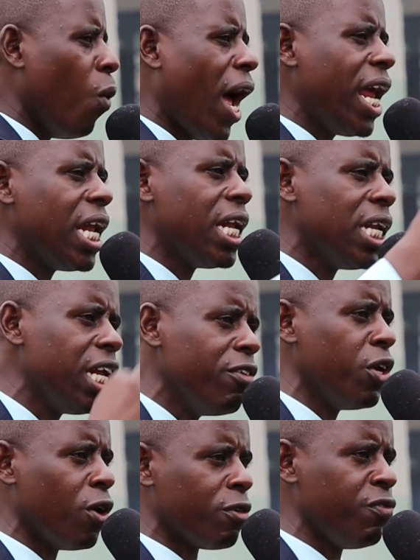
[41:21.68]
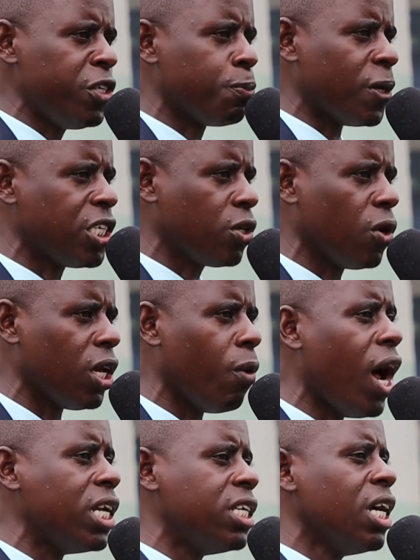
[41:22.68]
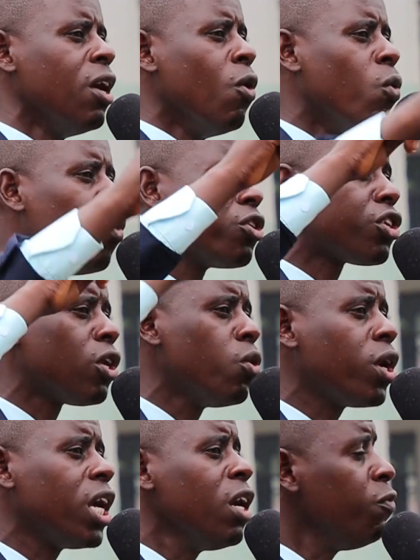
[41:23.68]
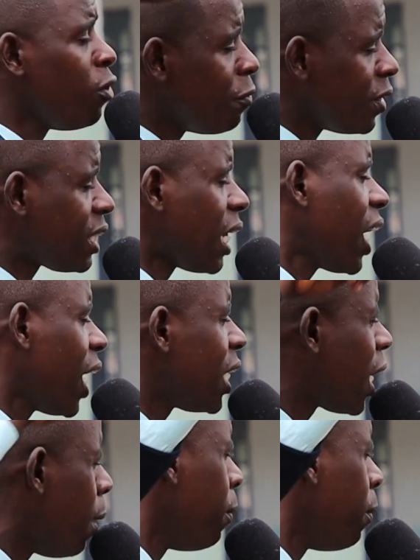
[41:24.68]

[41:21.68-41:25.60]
while living on this particular world, was looking for the second